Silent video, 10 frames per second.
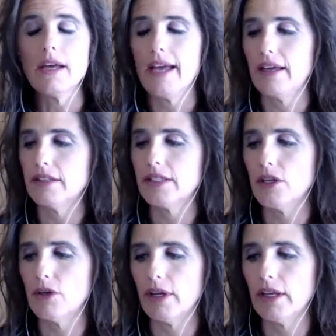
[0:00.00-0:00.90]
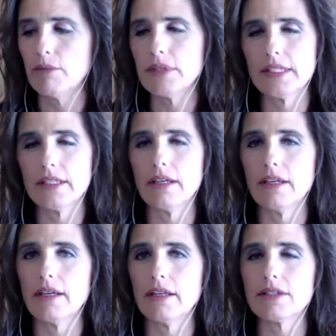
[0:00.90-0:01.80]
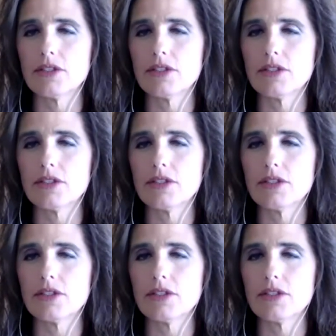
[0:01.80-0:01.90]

And so it's